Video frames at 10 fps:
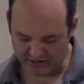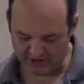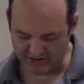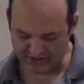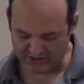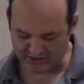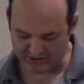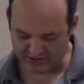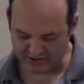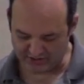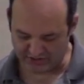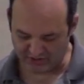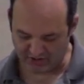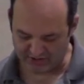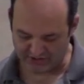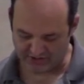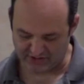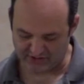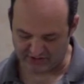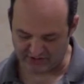Jesus instructs
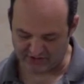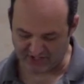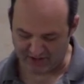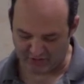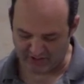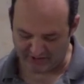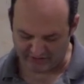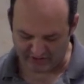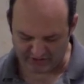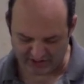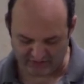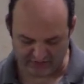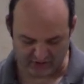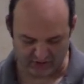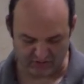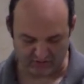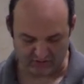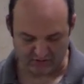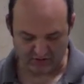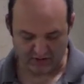us to say, Whatever is given you,
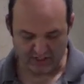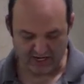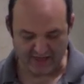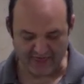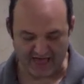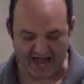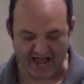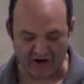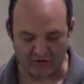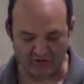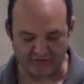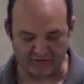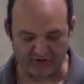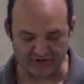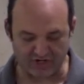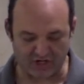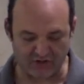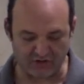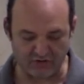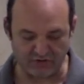in that hour, for it is not
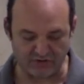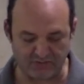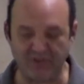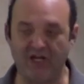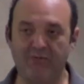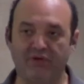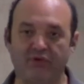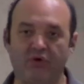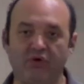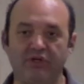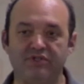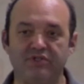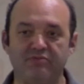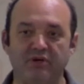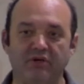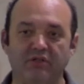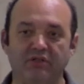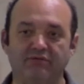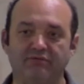you who speak, but the Holy Spirit.